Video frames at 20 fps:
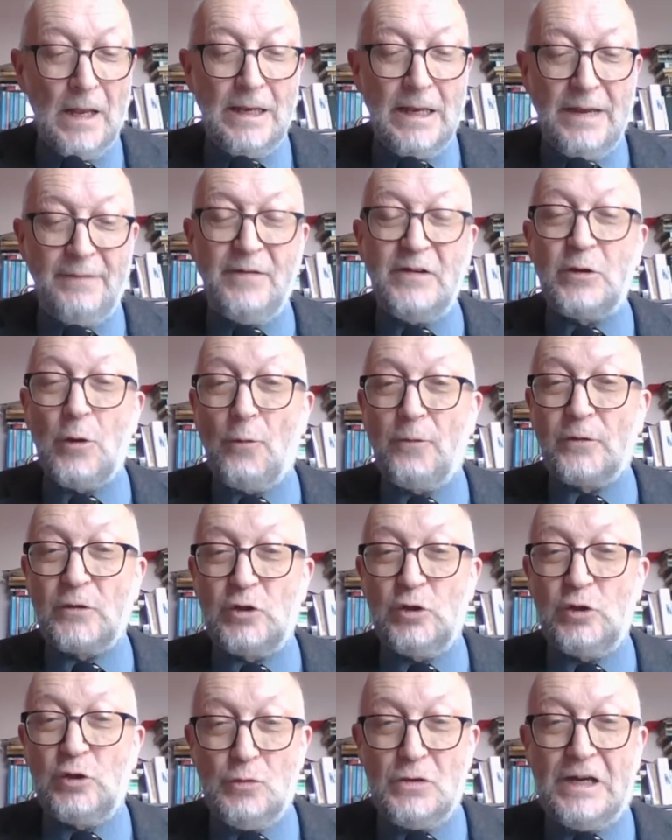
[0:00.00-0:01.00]
if it
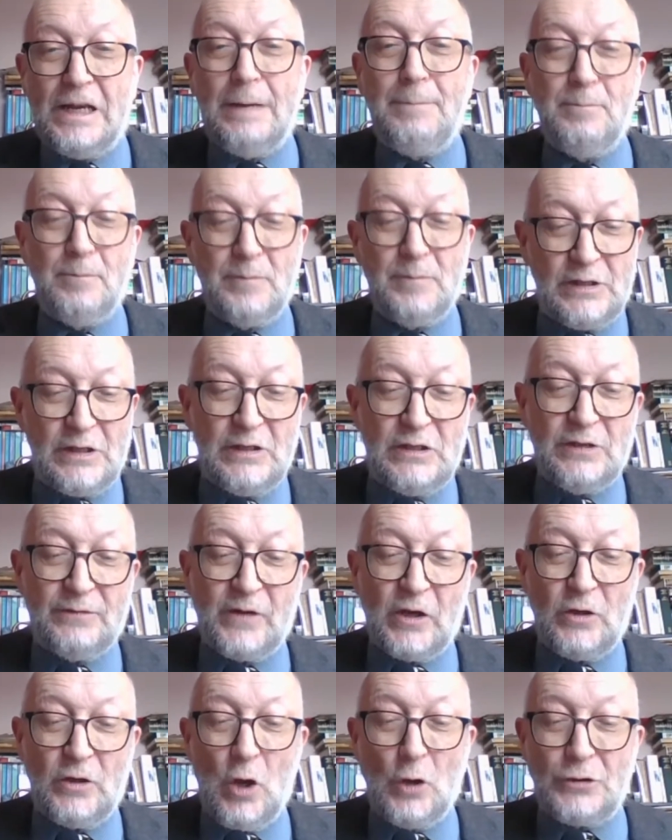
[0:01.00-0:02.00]
offers you glimpses of
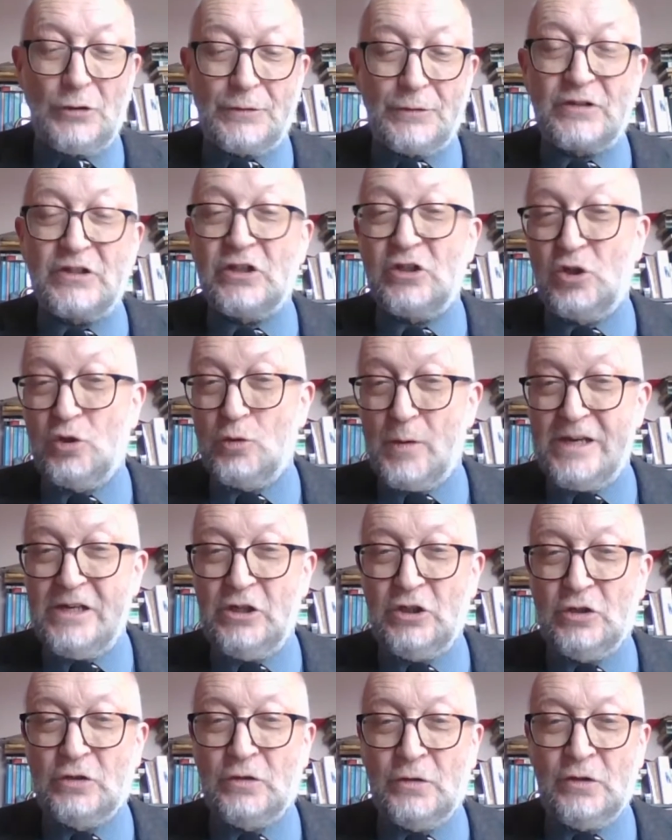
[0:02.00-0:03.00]
a lot of
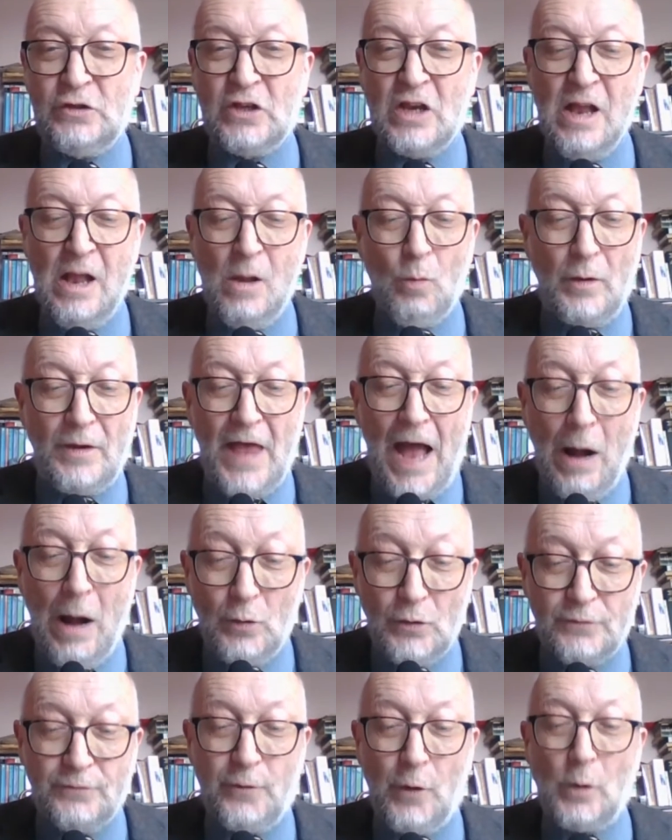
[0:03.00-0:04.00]
situations
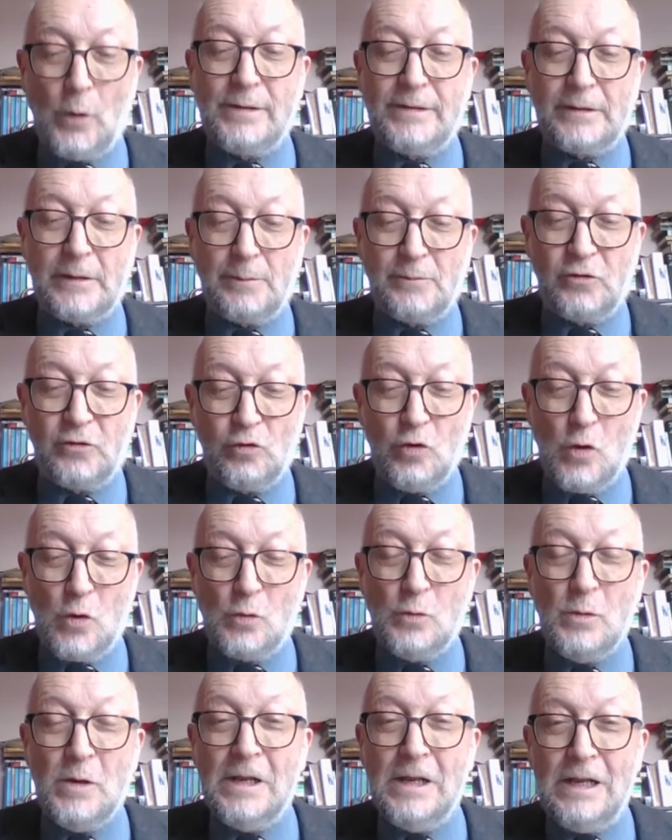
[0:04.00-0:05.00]
without following them
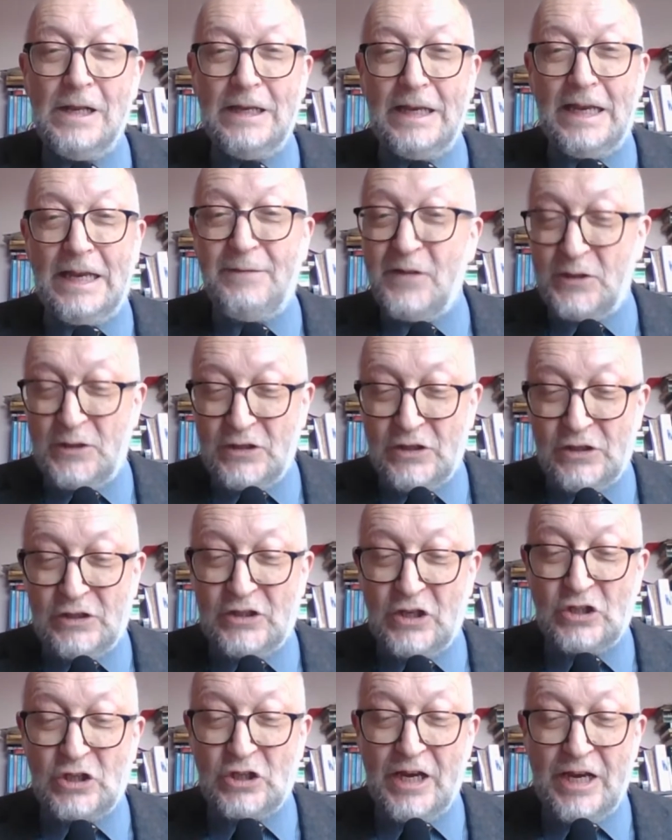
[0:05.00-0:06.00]
through, if it is
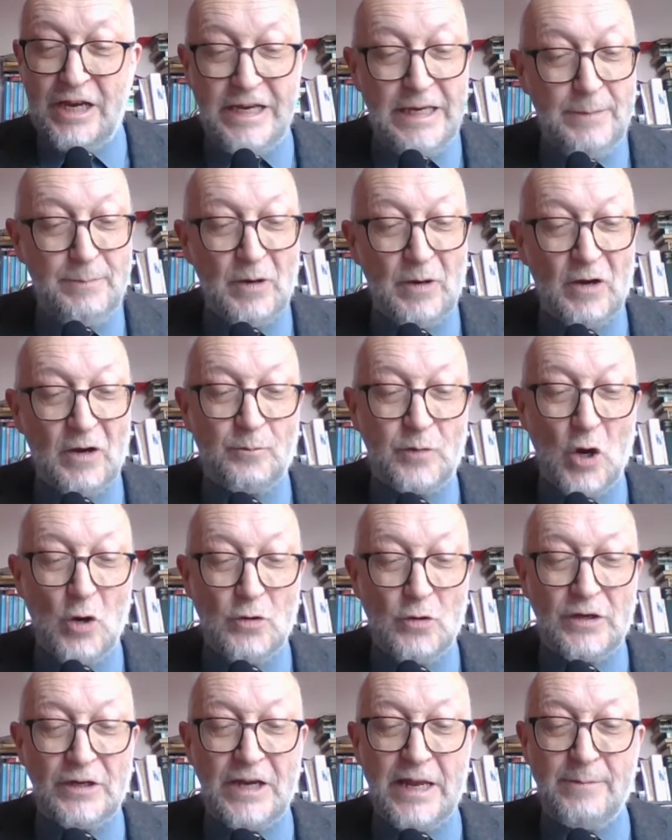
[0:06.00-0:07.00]
such a heap of
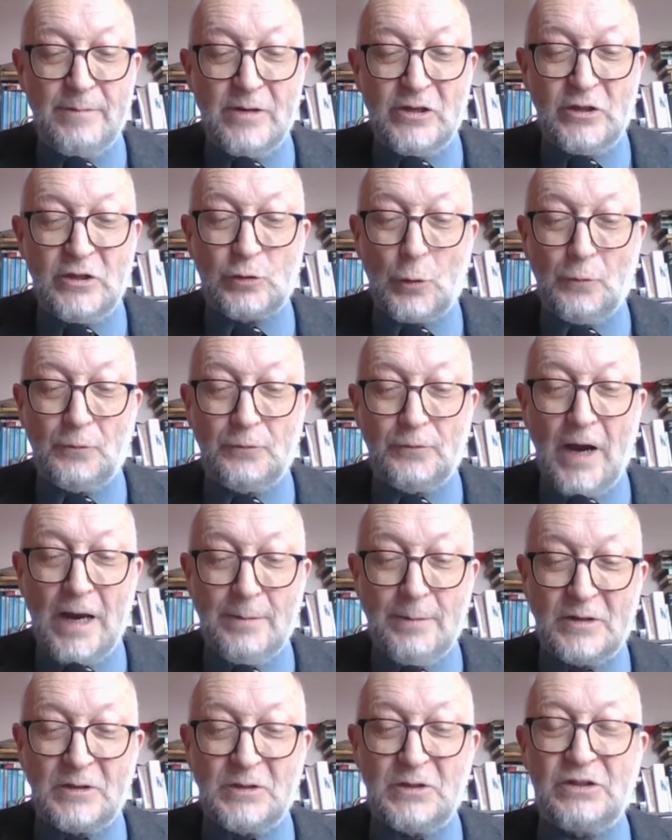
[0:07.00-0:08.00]
broken images or
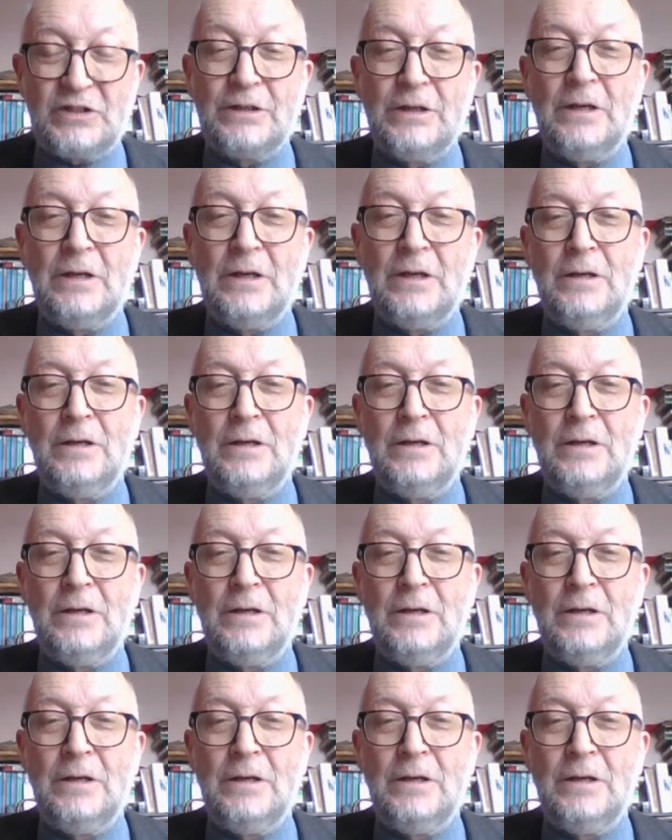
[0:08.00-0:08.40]
fragments,